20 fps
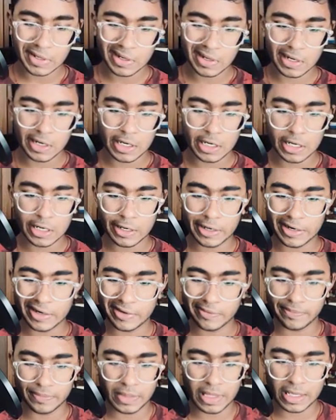Uh,
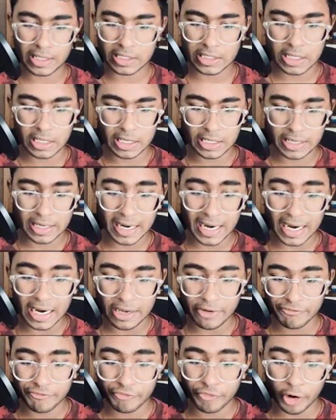like, uh, not,
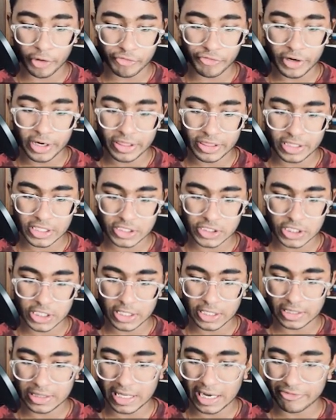what we discuss here
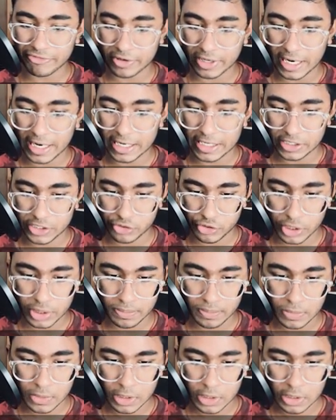is after knight a three.
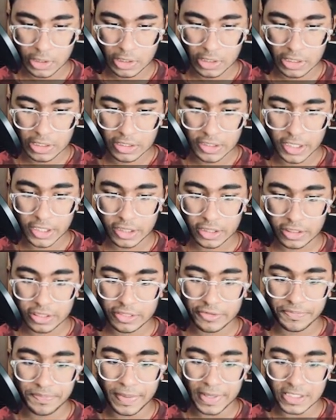This is
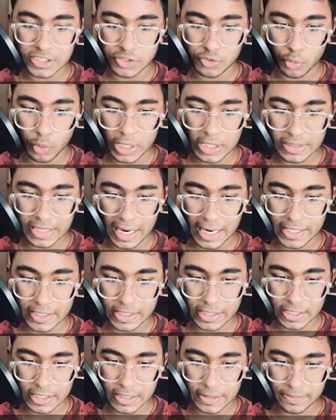the best way that
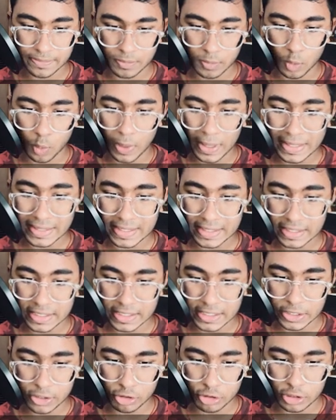uh, white can
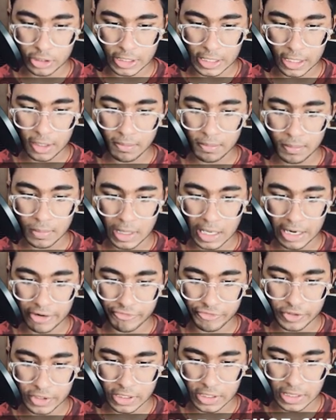continue the game
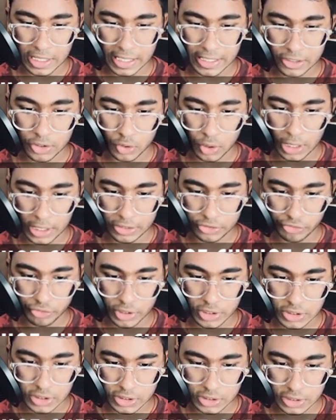after knight to a three.
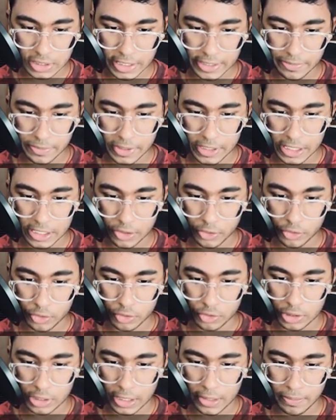Just let me take you to
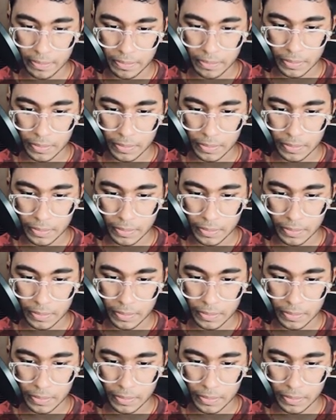the game.